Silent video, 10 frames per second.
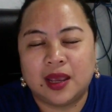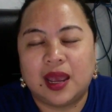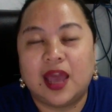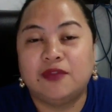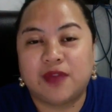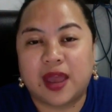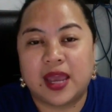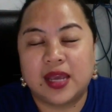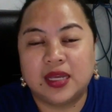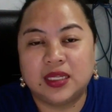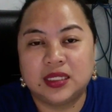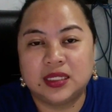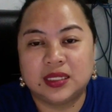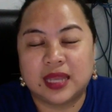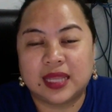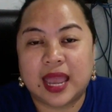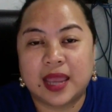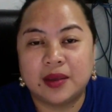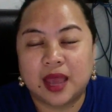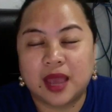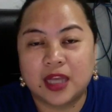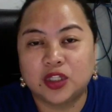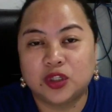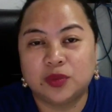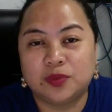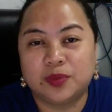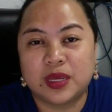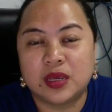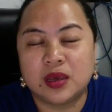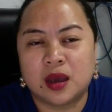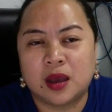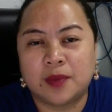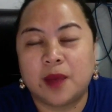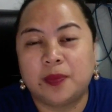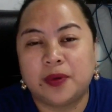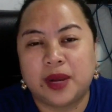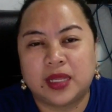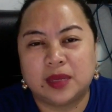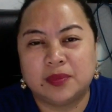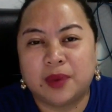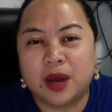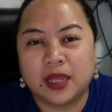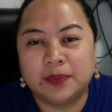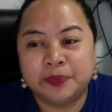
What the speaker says: advise that I should be operated, but